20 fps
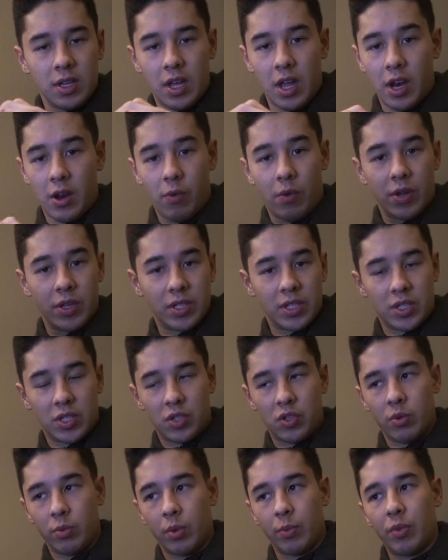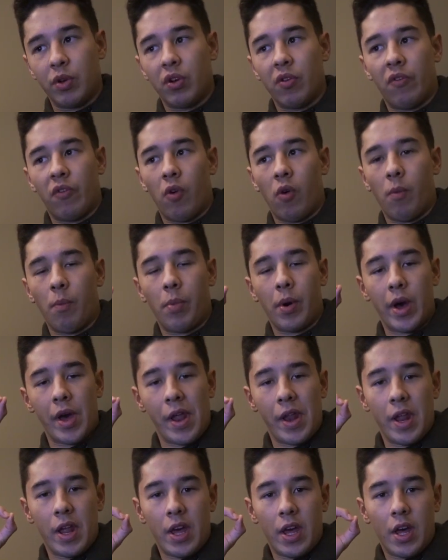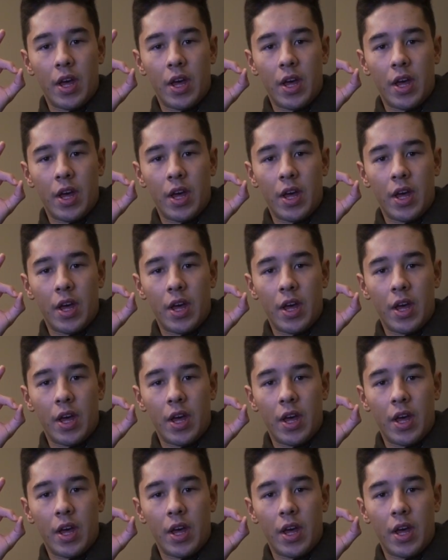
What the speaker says: Anyways, super beautiful. But